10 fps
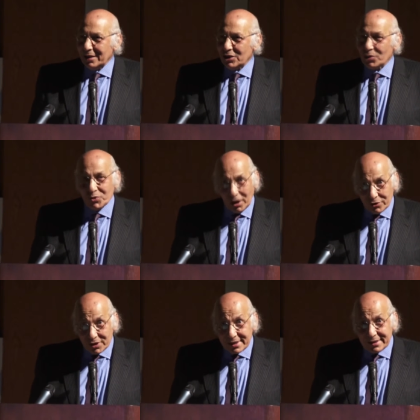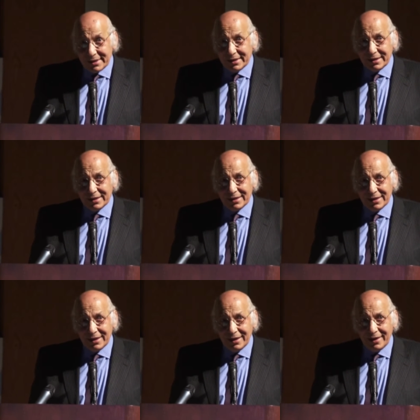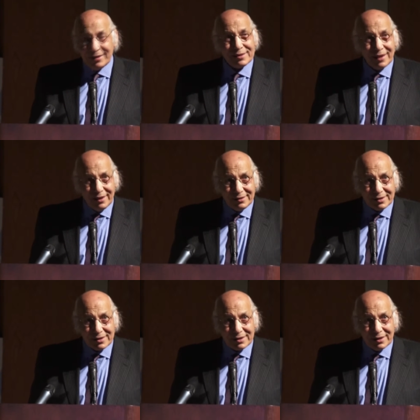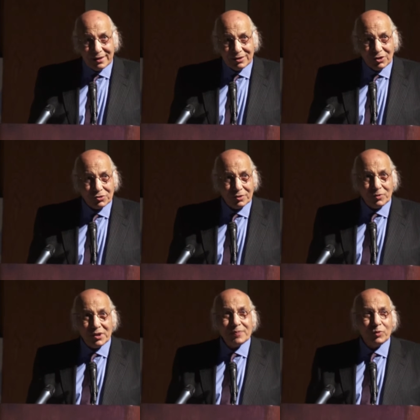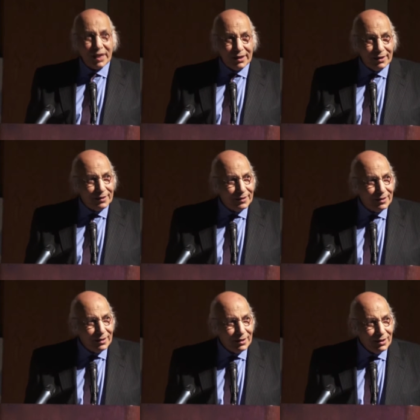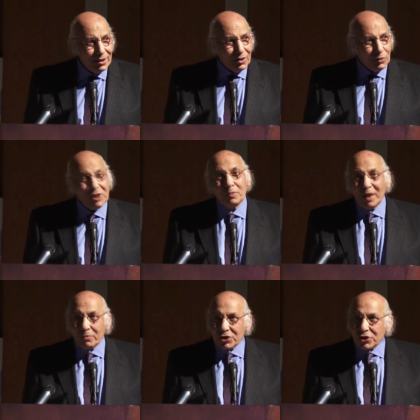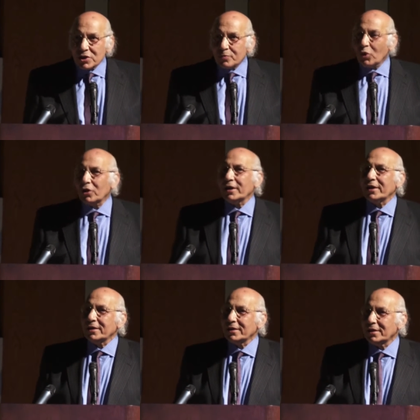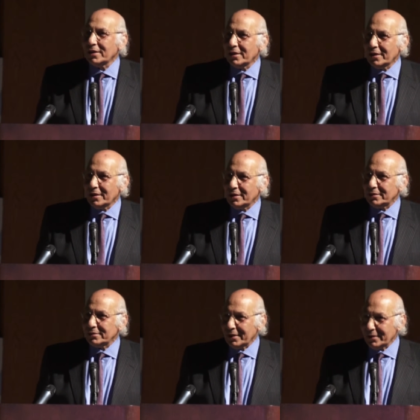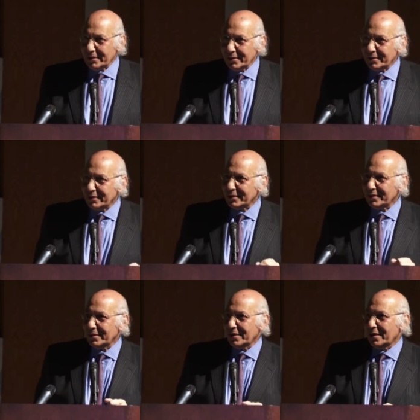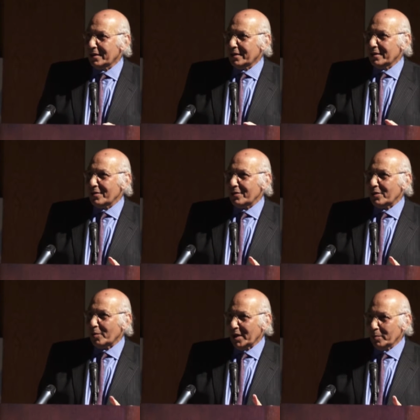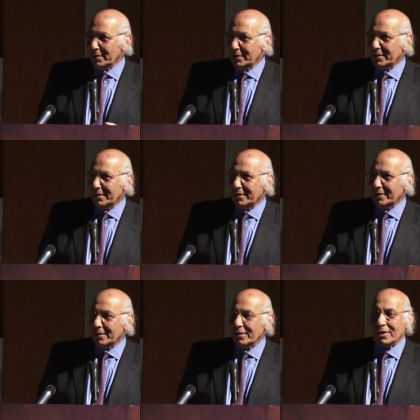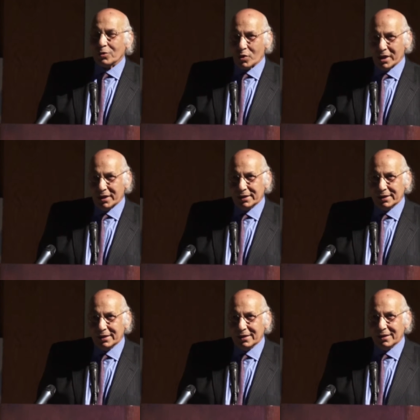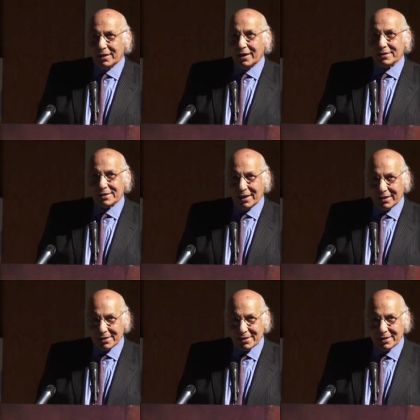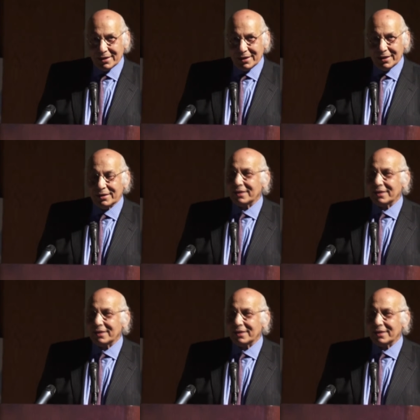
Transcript: Egyptologist, and scientist, Dr. Maurice Bucaille, when he published his book titled The Bible, the Quran, and Science in